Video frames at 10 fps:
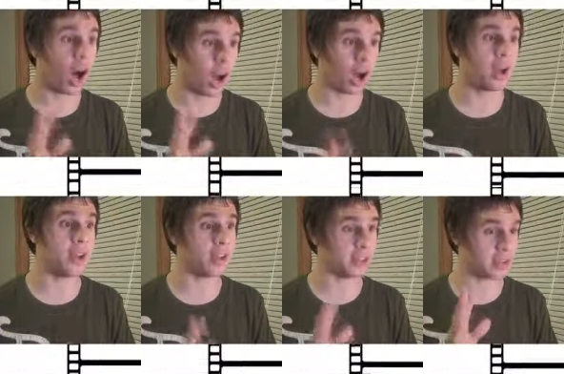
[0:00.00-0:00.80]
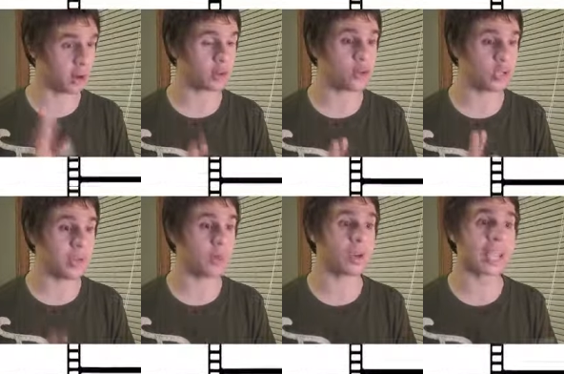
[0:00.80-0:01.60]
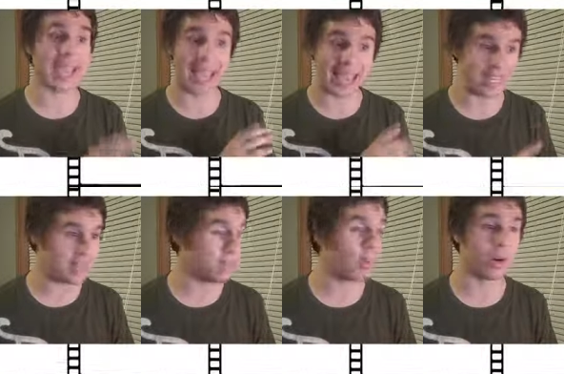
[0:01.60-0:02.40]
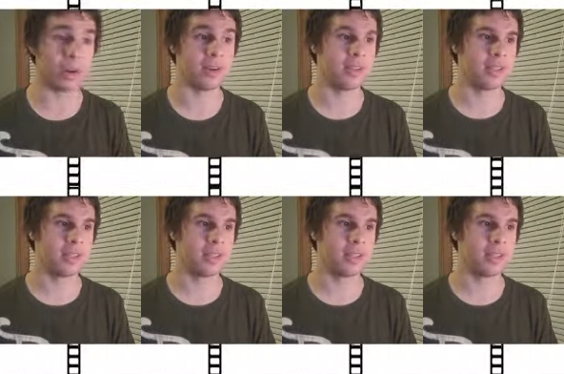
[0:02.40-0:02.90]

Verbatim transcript: on Cartoon Network anymore.